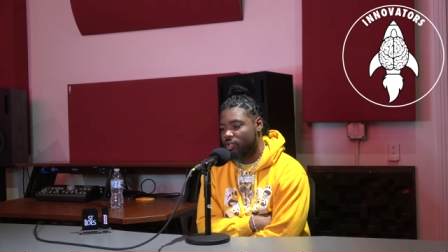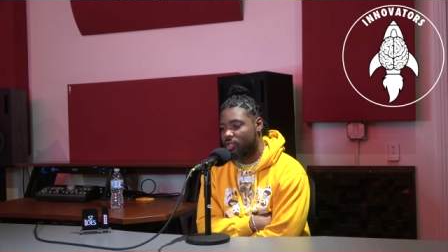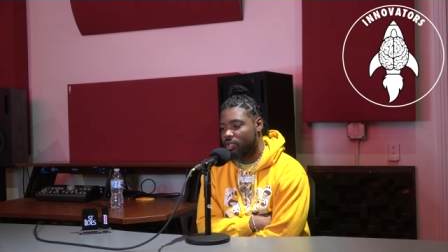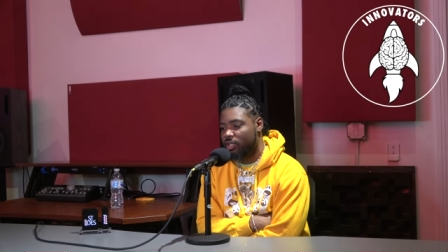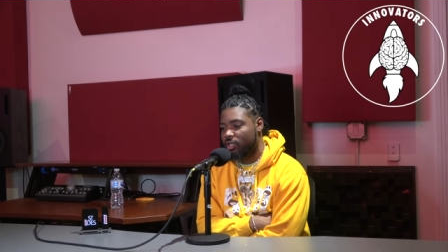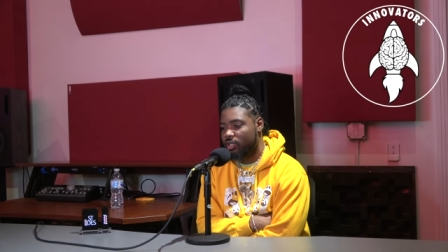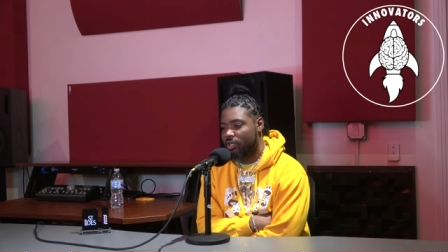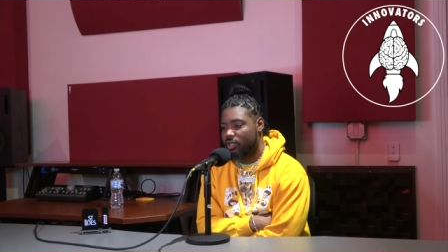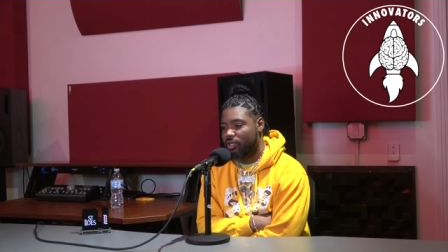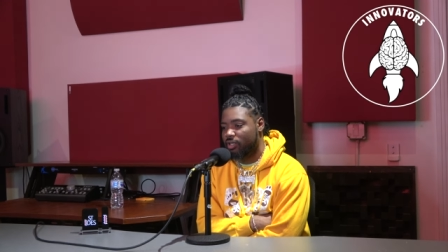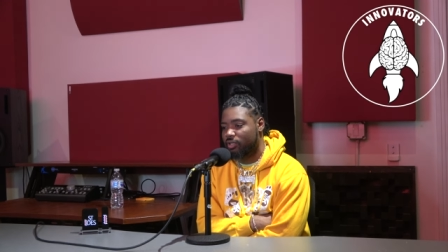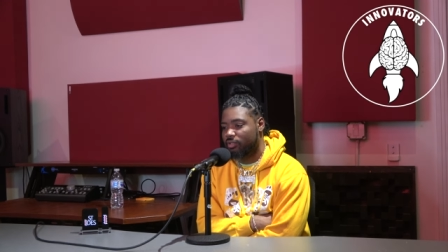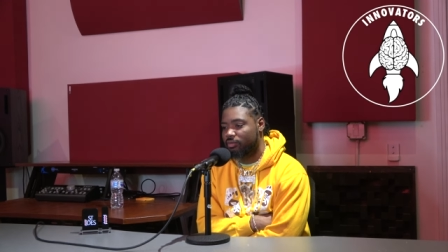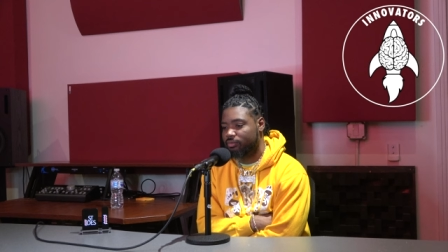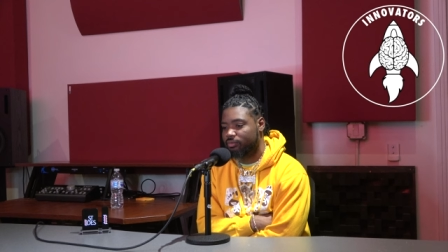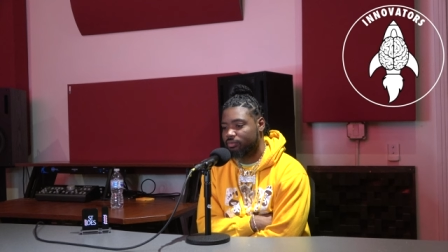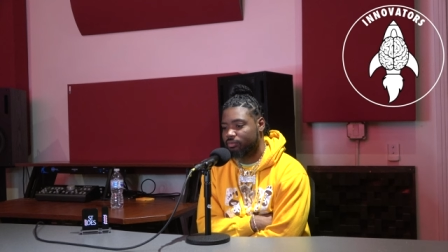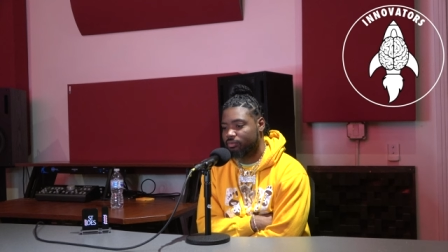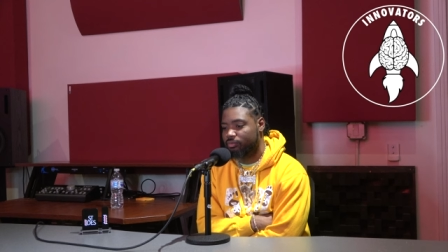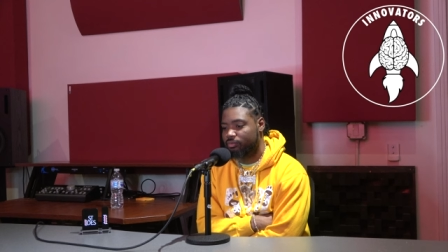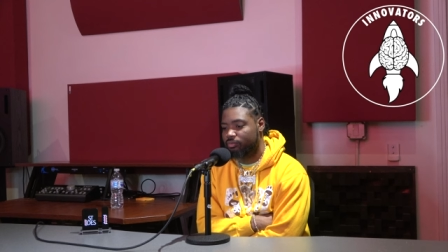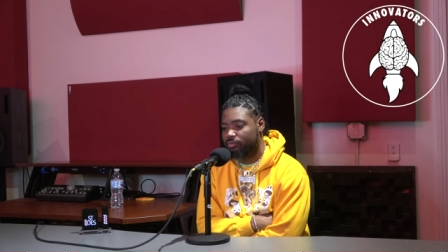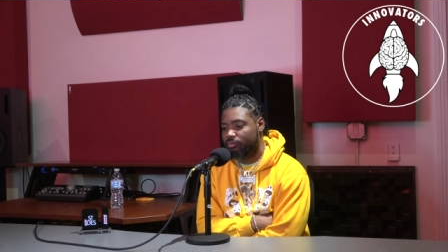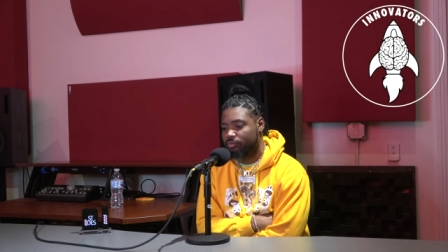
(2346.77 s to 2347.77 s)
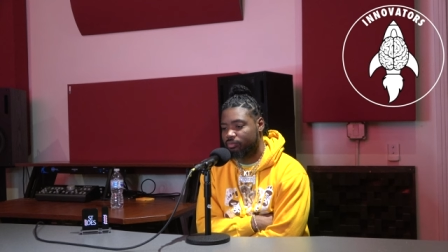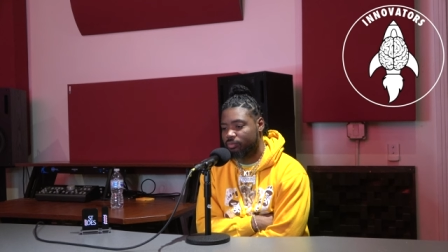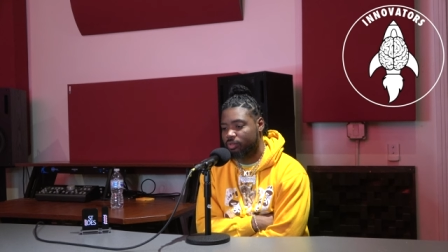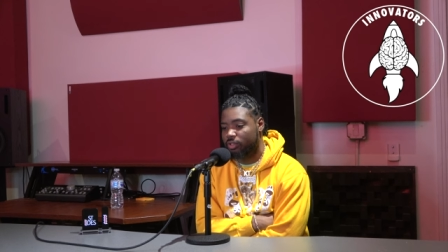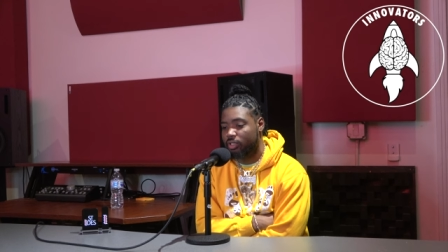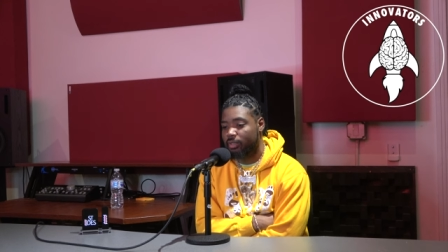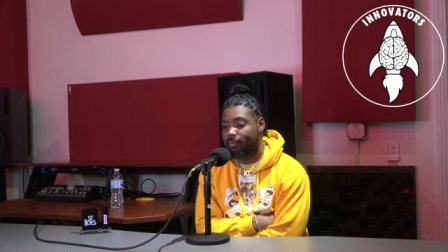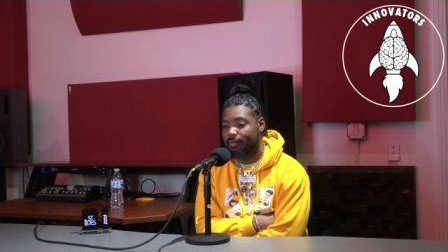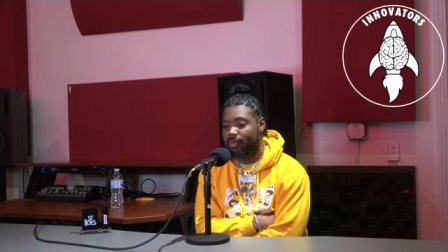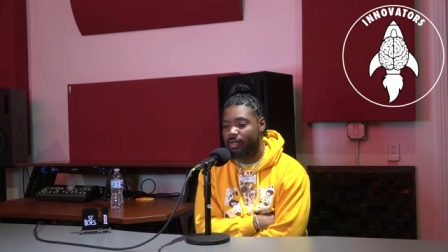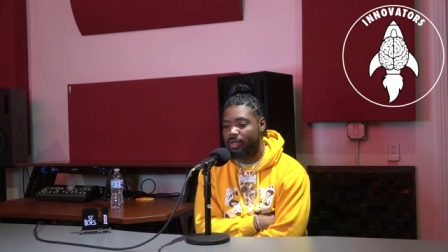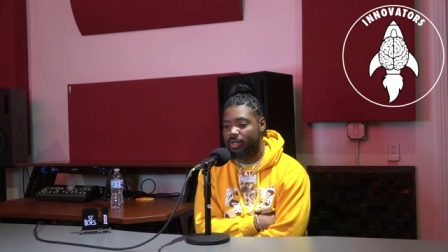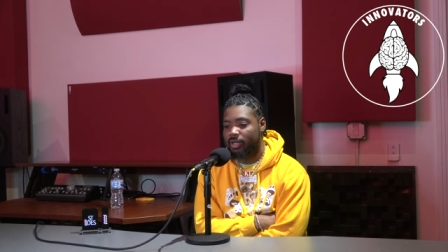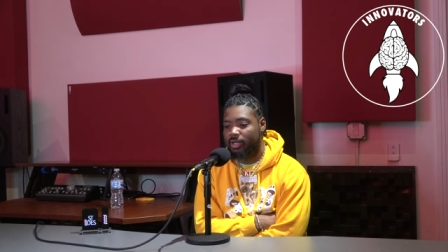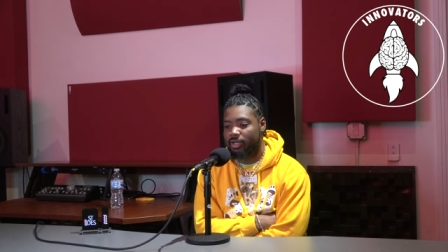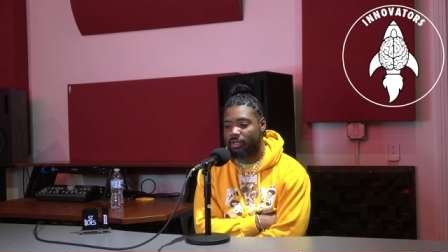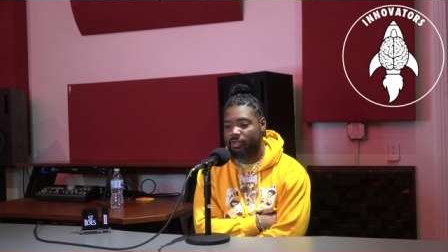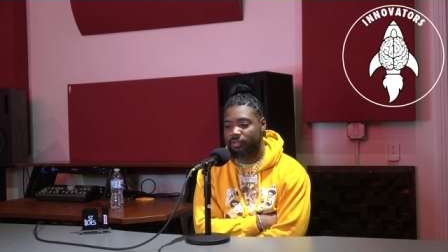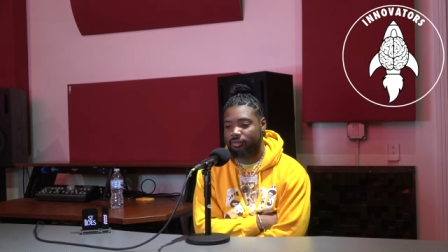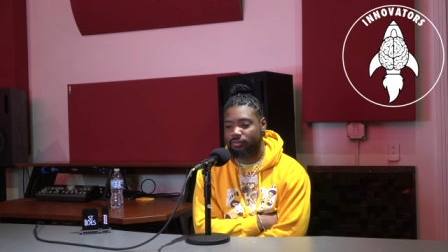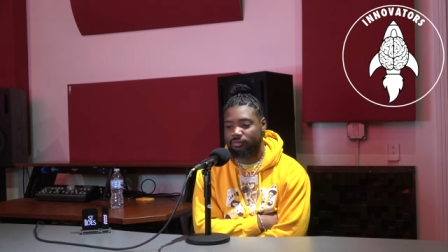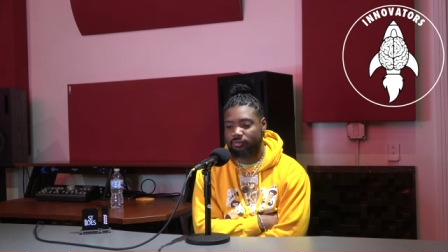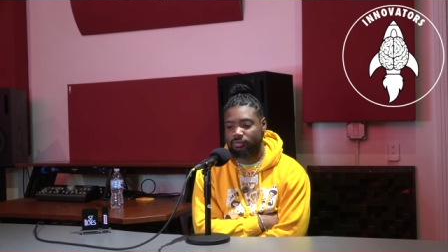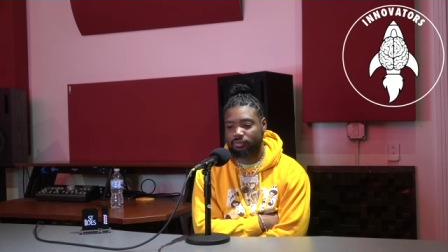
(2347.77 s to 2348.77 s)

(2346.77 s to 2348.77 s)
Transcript: Uh, Dubai.